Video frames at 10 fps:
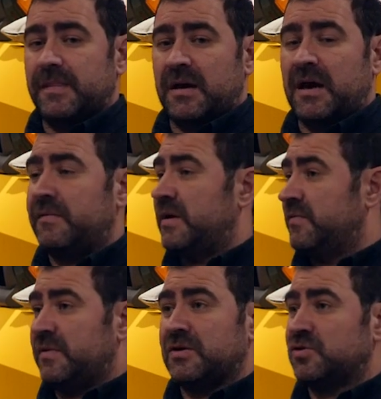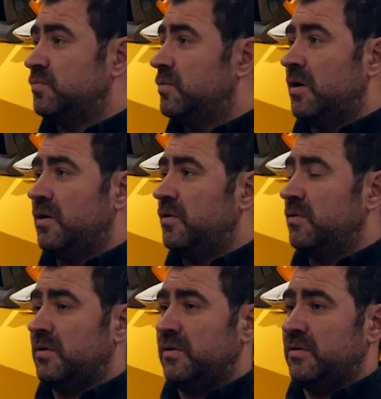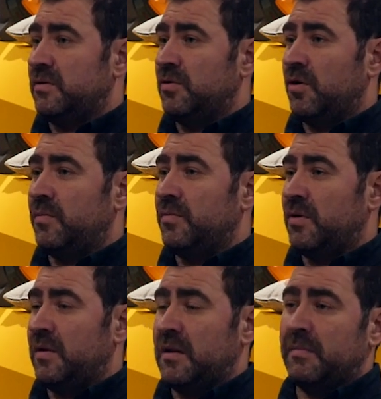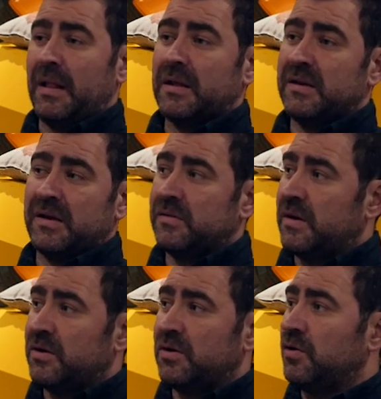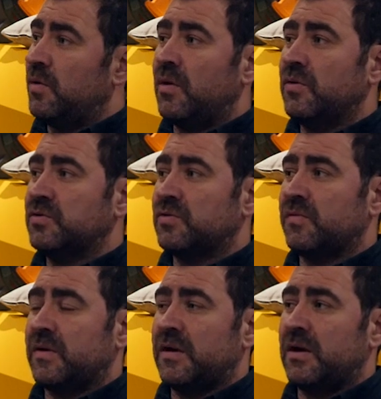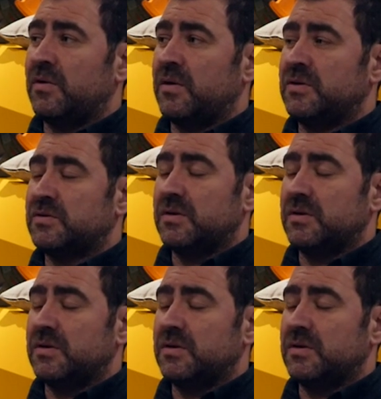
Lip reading: flat somewhere and a little balcony that you can go on and stuff like that.